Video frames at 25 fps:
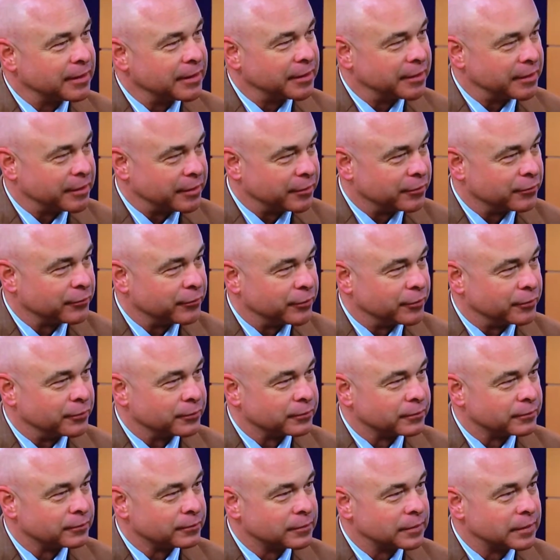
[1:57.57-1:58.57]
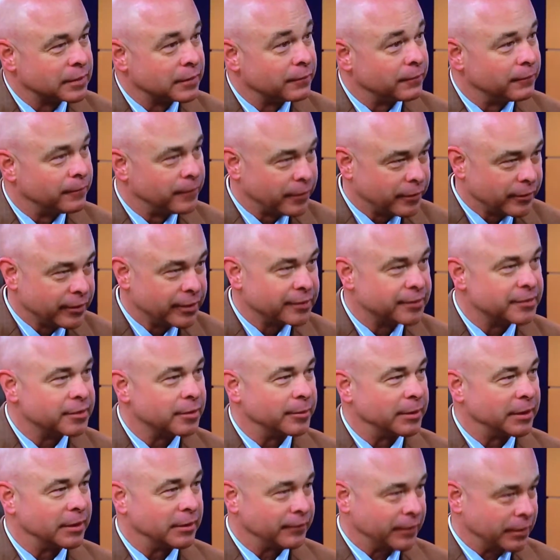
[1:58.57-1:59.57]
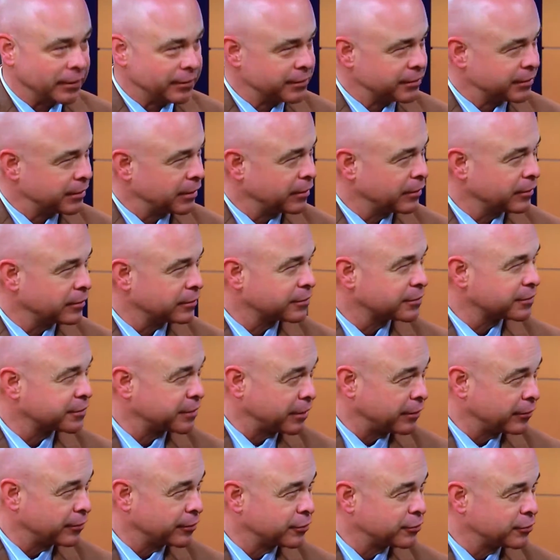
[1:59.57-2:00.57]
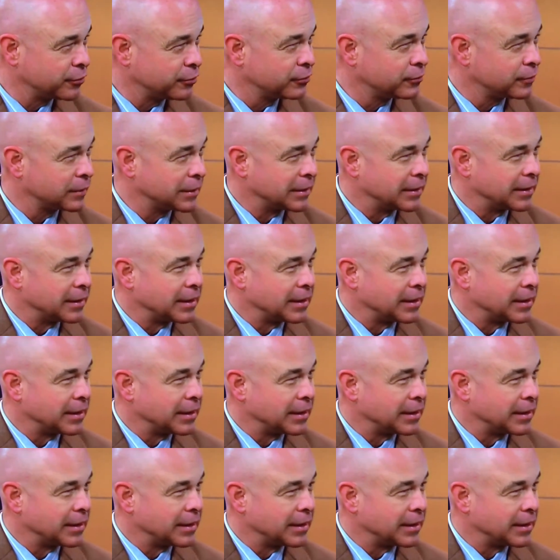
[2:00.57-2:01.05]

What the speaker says: in an interview. Very intimidating. If I stare at you,